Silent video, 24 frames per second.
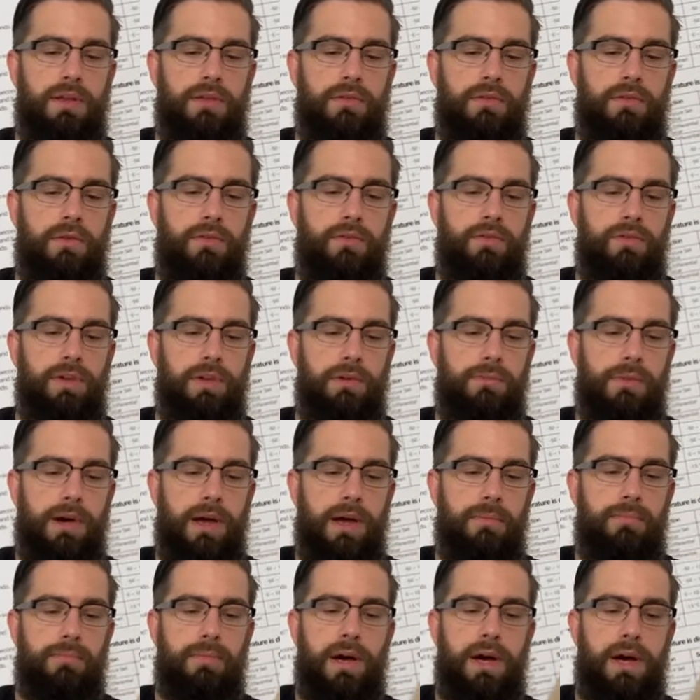hopefully
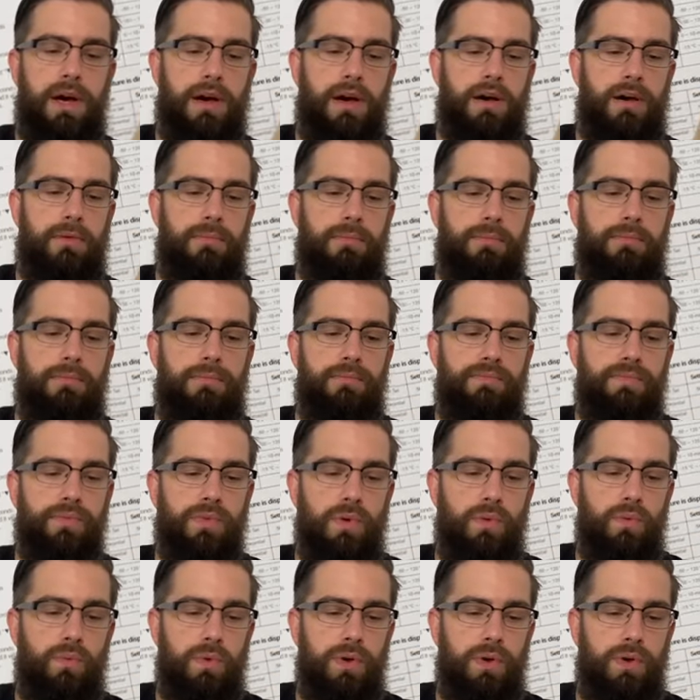my palm
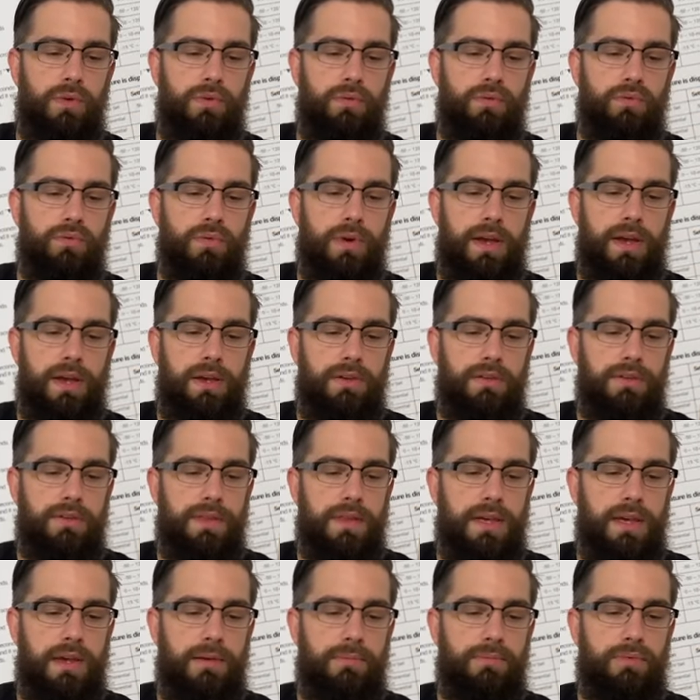will raise
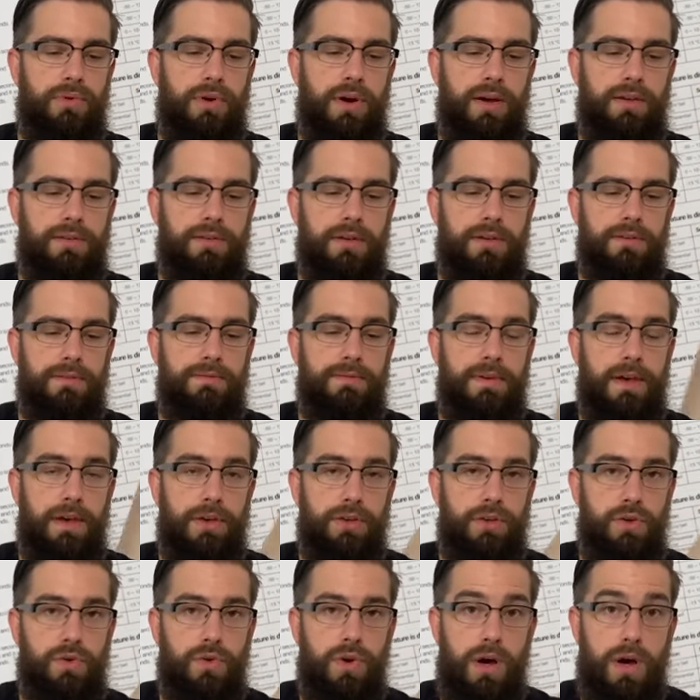the process
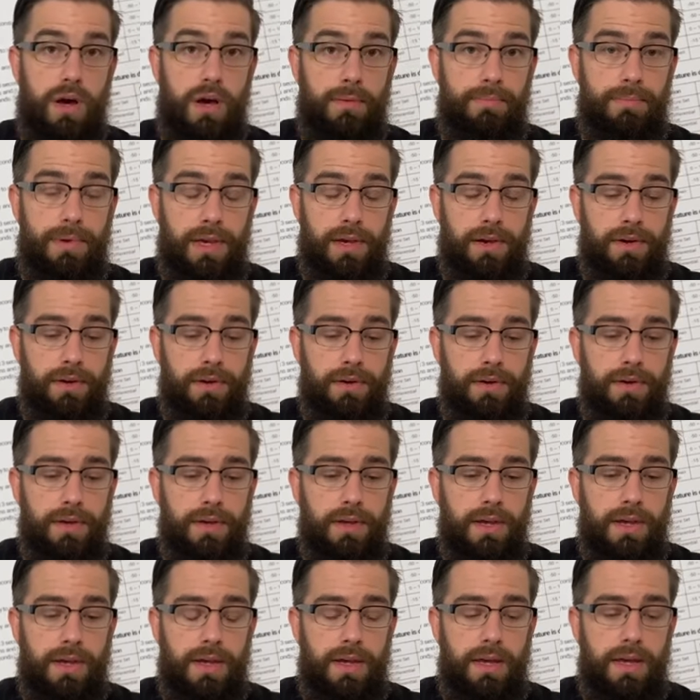value up here
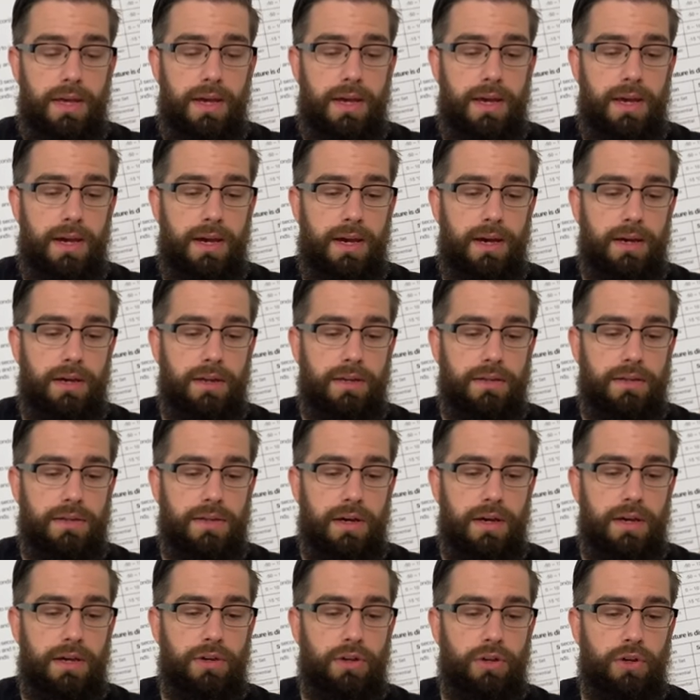and
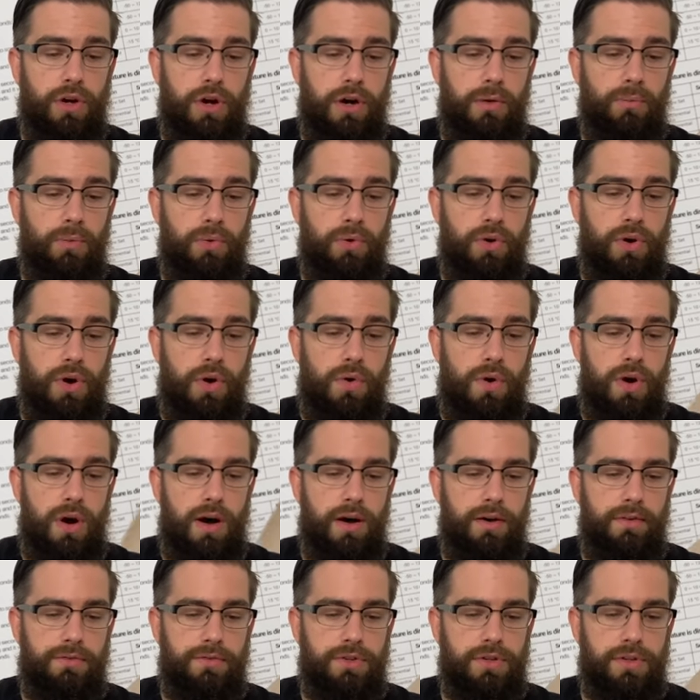an alarm will go
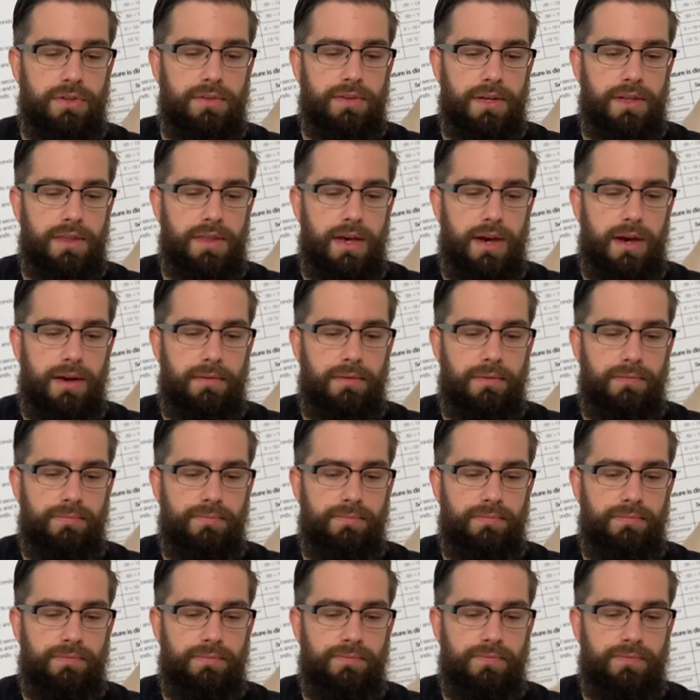off just like that.
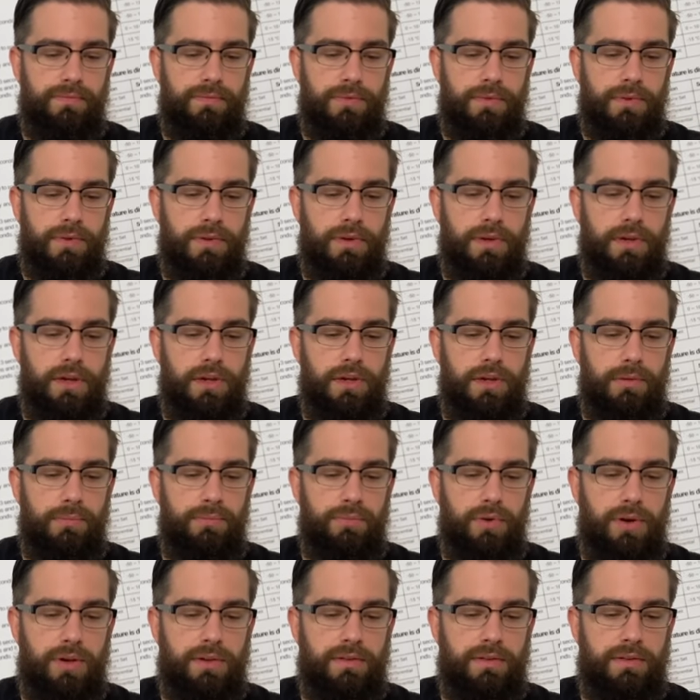Okay, you can
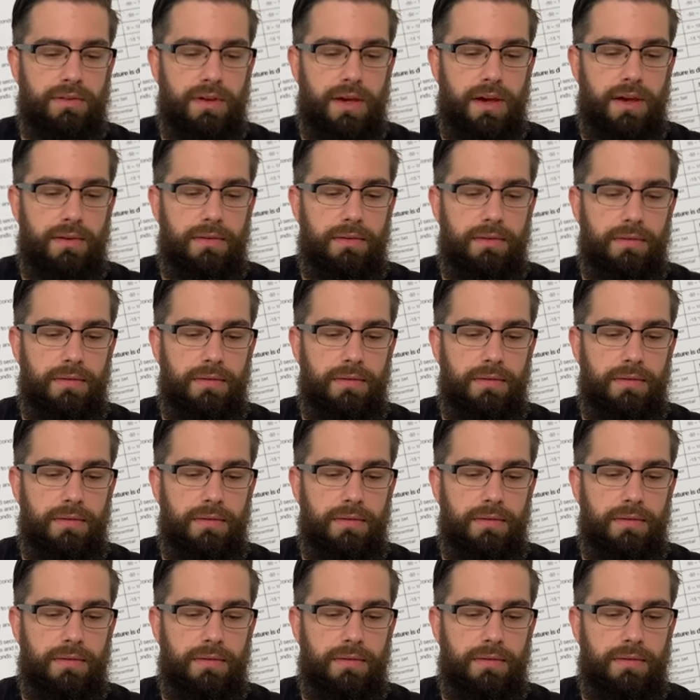press set